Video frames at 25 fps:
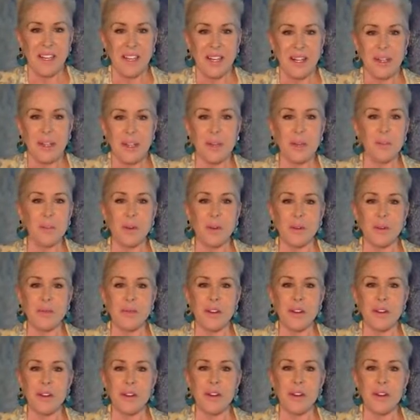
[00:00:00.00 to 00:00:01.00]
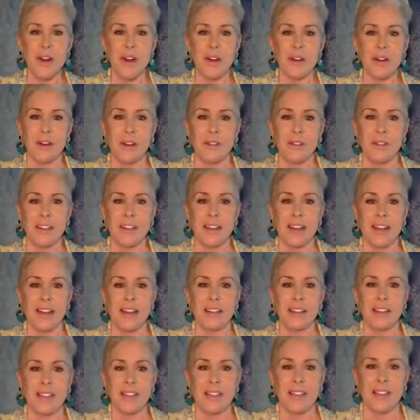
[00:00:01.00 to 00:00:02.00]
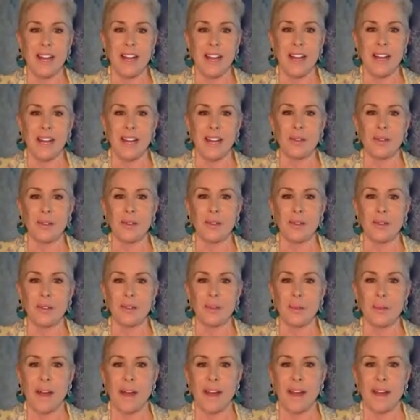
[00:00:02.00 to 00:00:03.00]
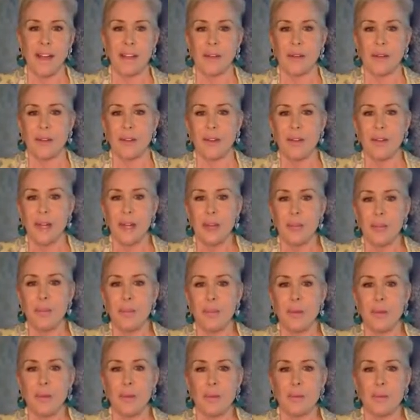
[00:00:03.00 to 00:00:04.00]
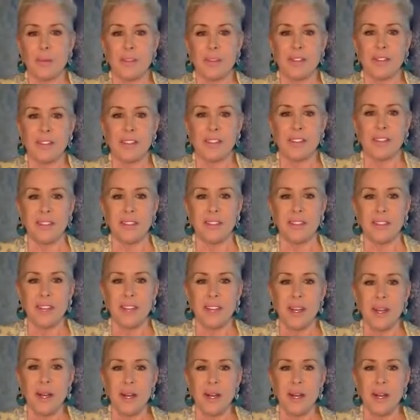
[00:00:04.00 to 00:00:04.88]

You can work very hard every day to get ahead, lose weight, or build your business,